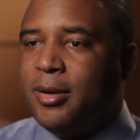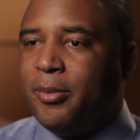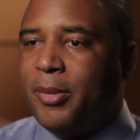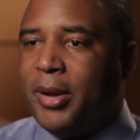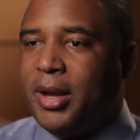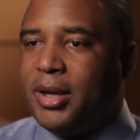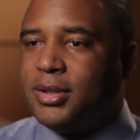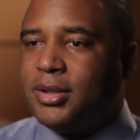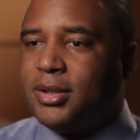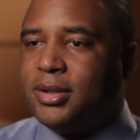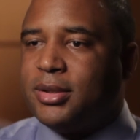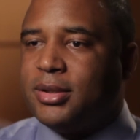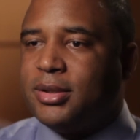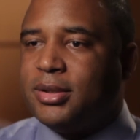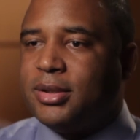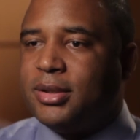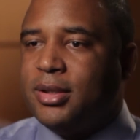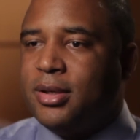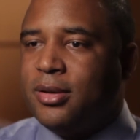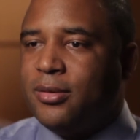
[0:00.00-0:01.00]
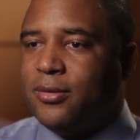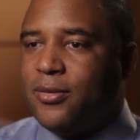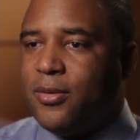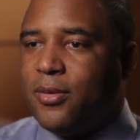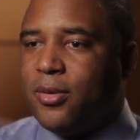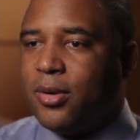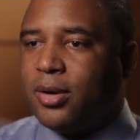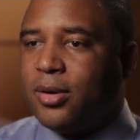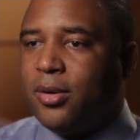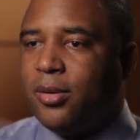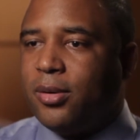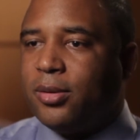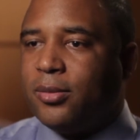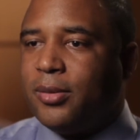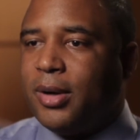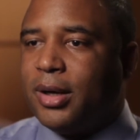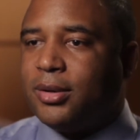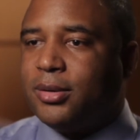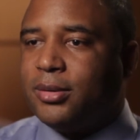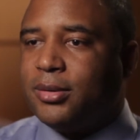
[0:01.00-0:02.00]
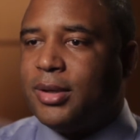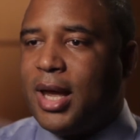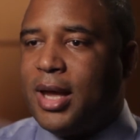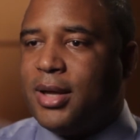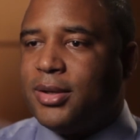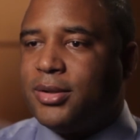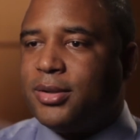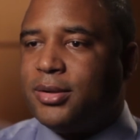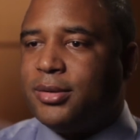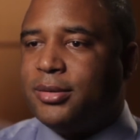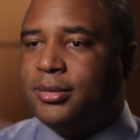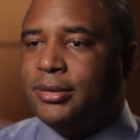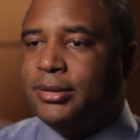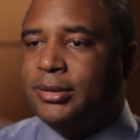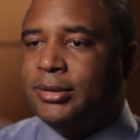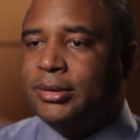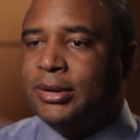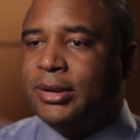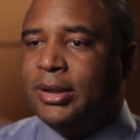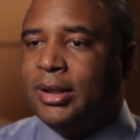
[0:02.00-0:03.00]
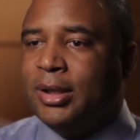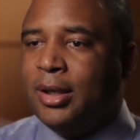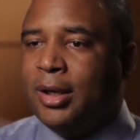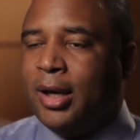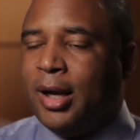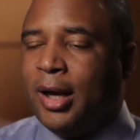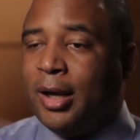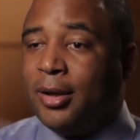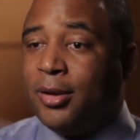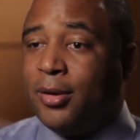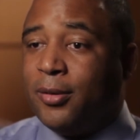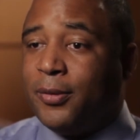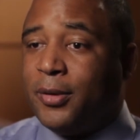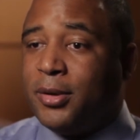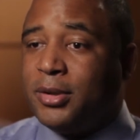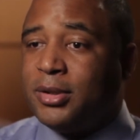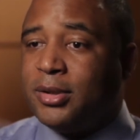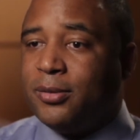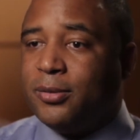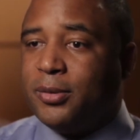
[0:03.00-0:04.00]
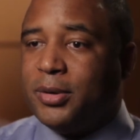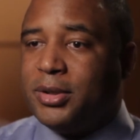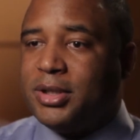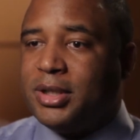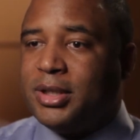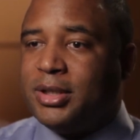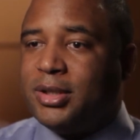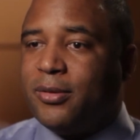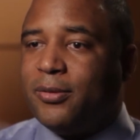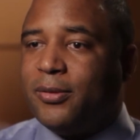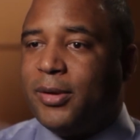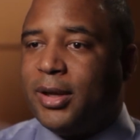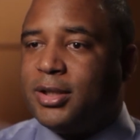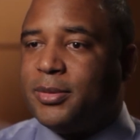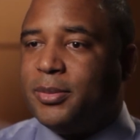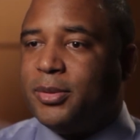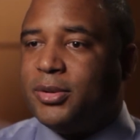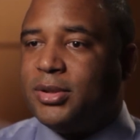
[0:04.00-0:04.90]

patients for colorectal cancer. The first of which is a flexible